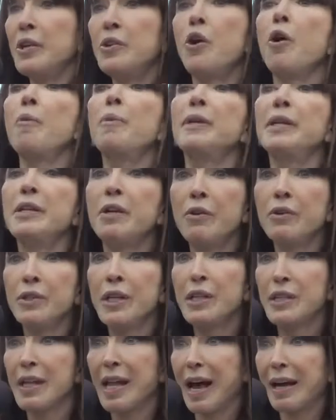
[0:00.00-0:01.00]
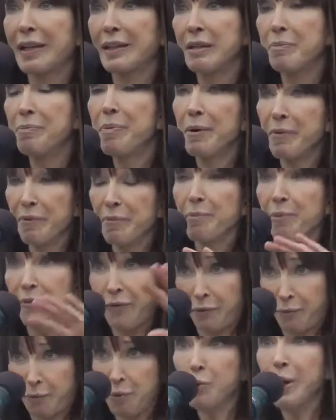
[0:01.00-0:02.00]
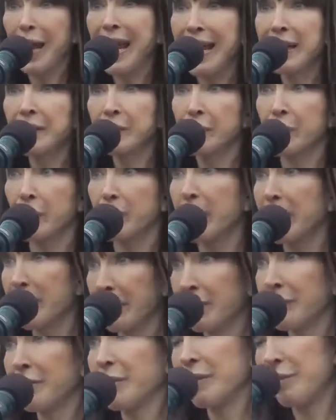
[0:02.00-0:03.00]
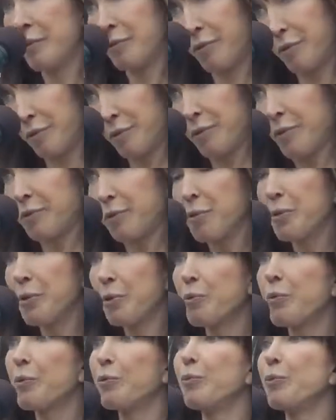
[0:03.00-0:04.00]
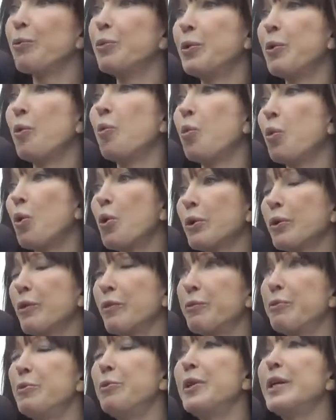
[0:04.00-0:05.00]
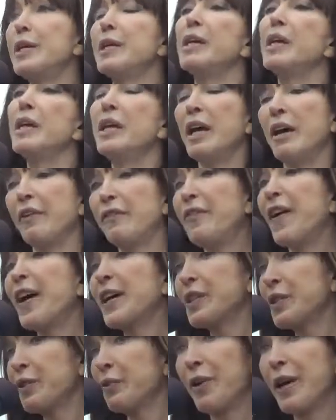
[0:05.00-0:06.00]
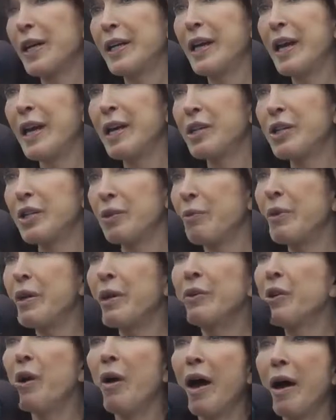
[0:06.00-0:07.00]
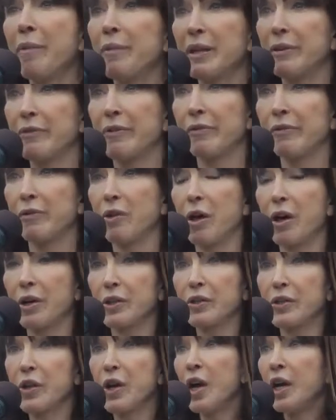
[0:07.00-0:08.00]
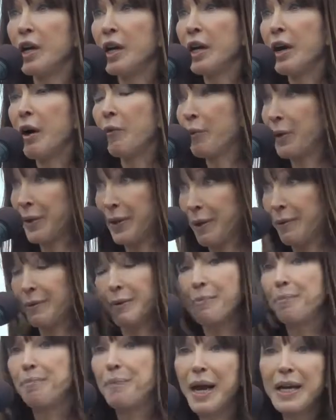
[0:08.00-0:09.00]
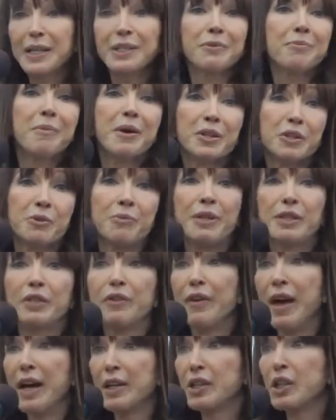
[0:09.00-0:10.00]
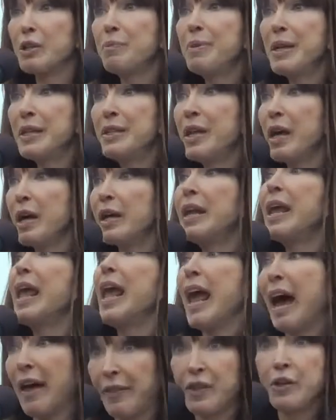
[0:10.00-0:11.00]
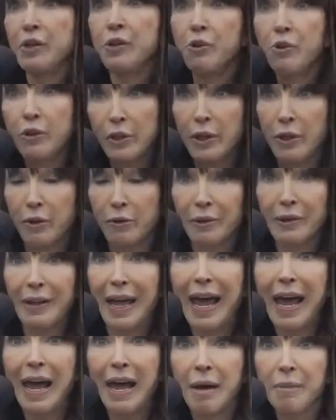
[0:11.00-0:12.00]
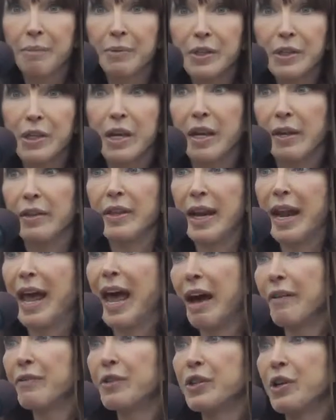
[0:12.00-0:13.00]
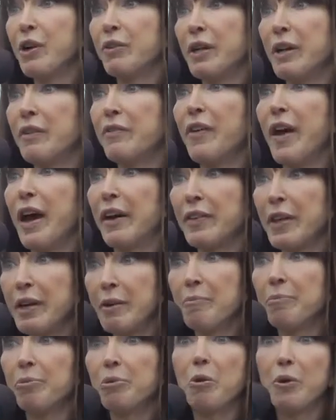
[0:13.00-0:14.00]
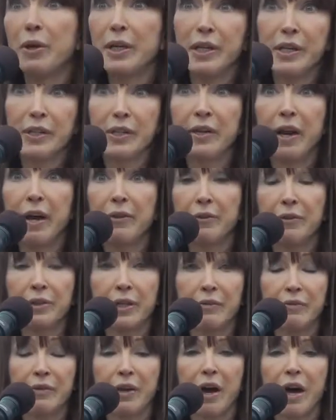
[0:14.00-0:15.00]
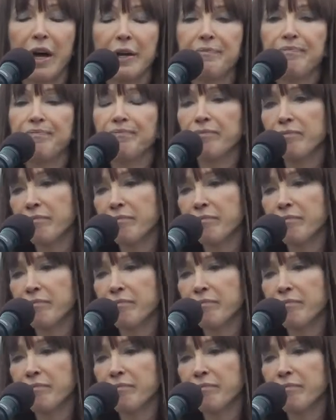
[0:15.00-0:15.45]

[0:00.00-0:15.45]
Nobody knows exactly, but through cancer and through the effects of radiation, we don't know how many we've lost. The best measurements have actually been done at the nuclear labs that have shown, in fact, that employees and others have died.